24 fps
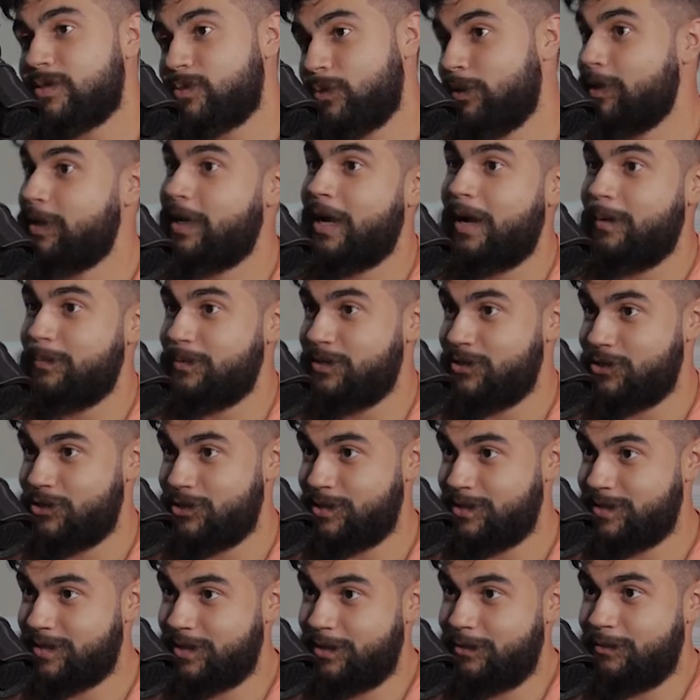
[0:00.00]
where the competition
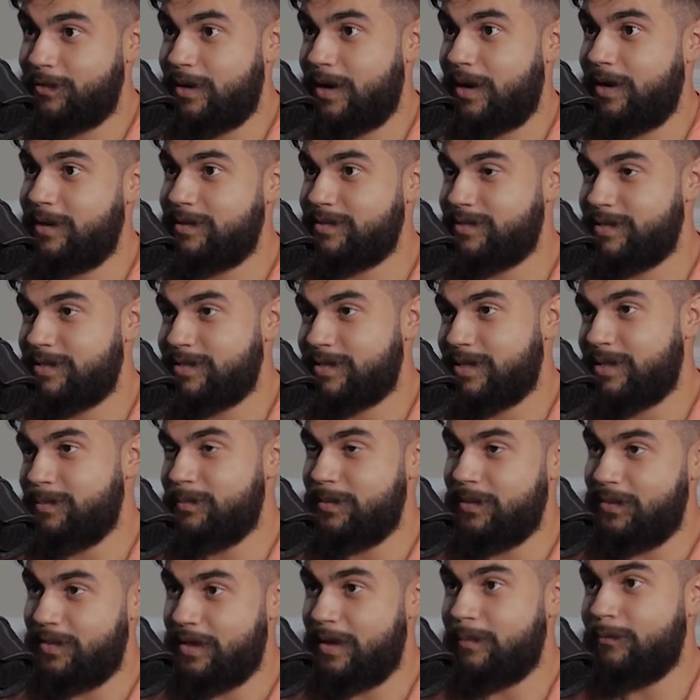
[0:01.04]
is going to rise. Yeah. It's going to
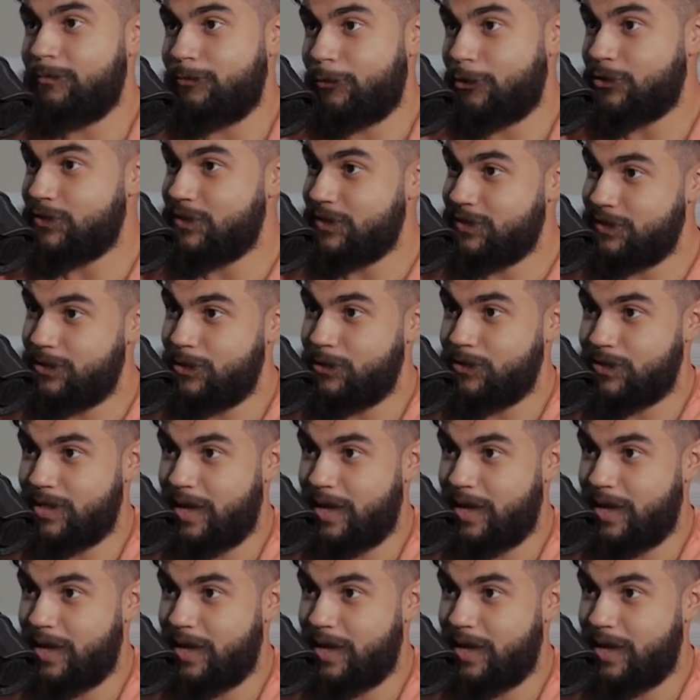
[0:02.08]
be them versus those